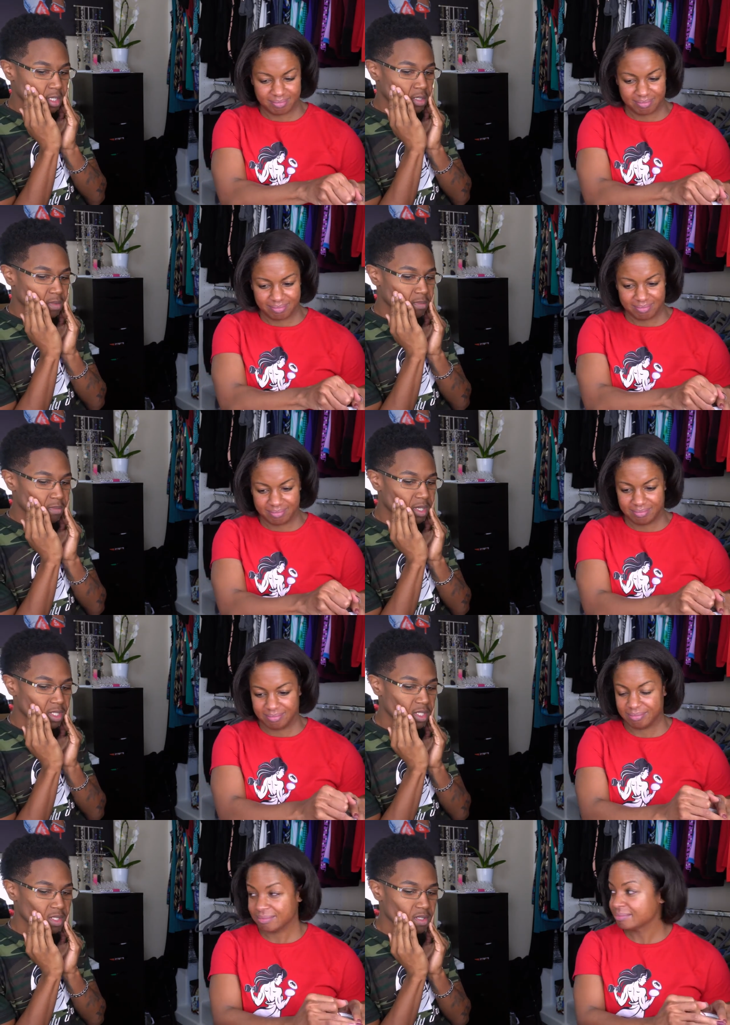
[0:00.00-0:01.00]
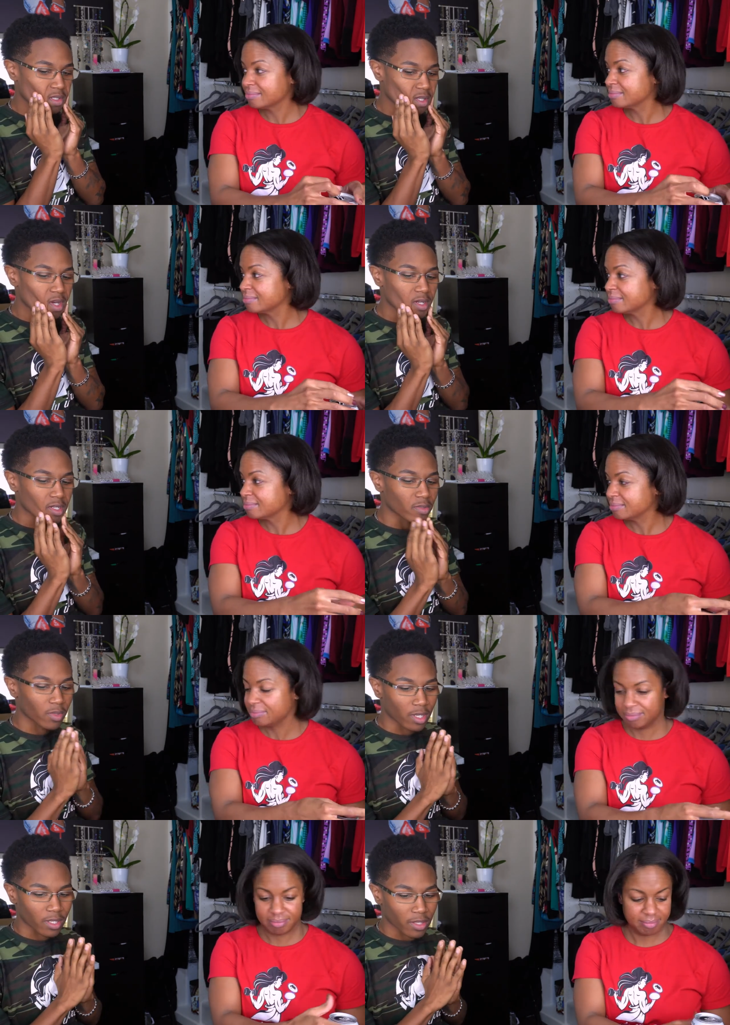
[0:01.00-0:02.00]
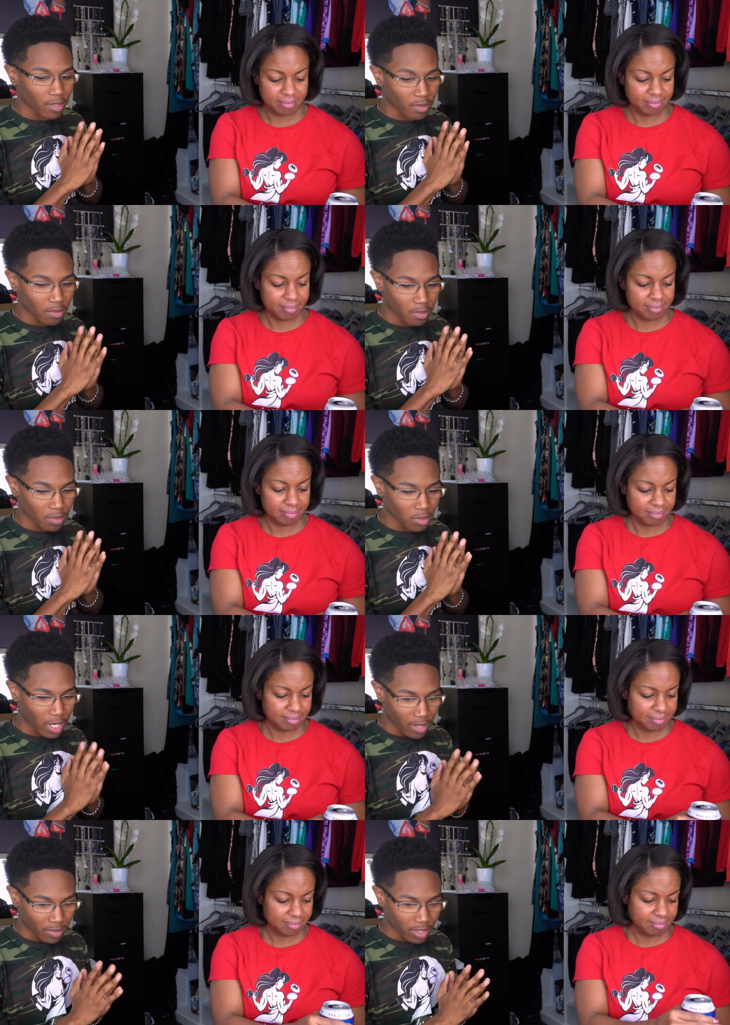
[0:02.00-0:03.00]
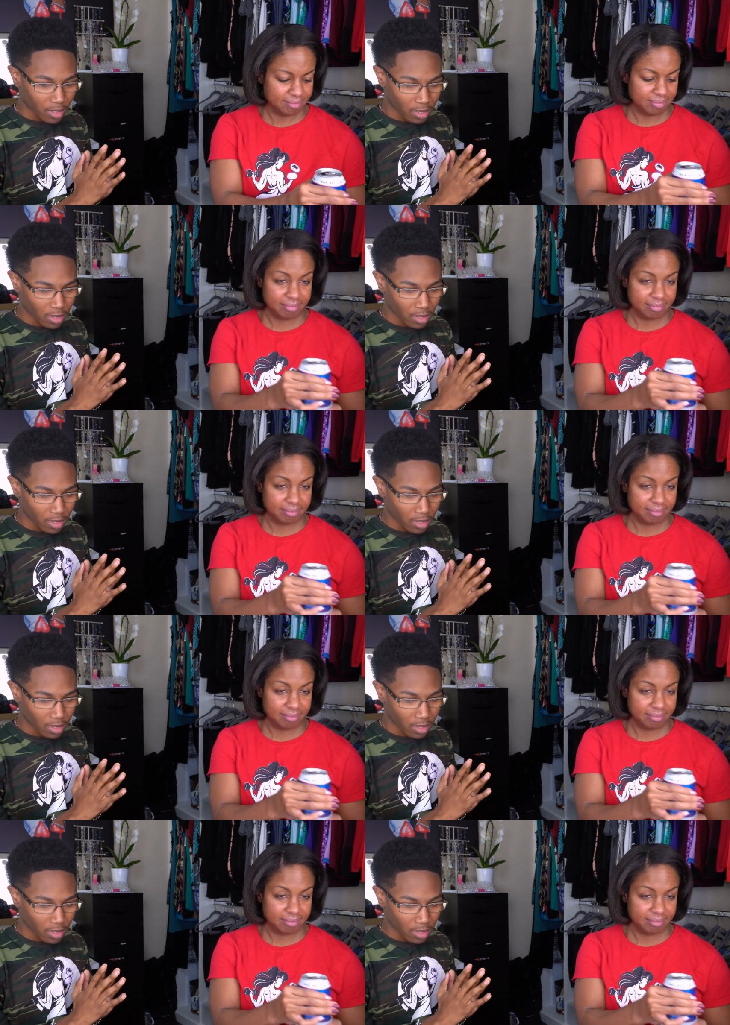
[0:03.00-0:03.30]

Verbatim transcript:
Speaker 1: you mentioned starting with primer,